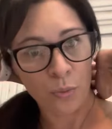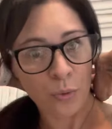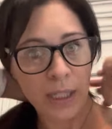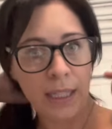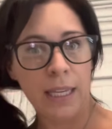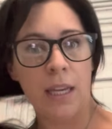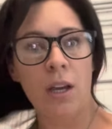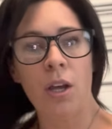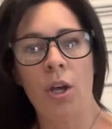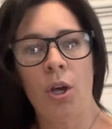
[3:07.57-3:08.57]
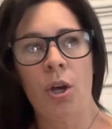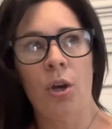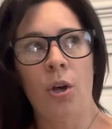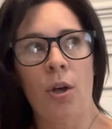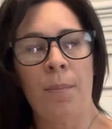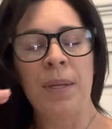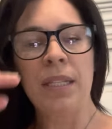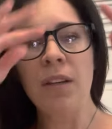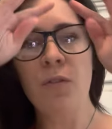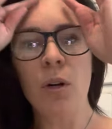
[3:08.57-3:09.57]
really
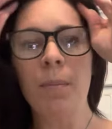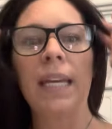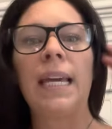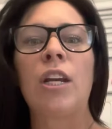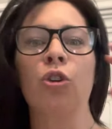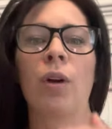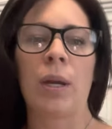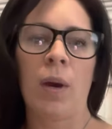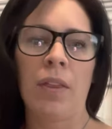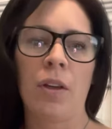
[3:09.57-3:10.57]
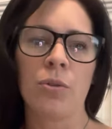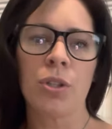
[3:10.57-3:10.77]
busy for me in a great way though.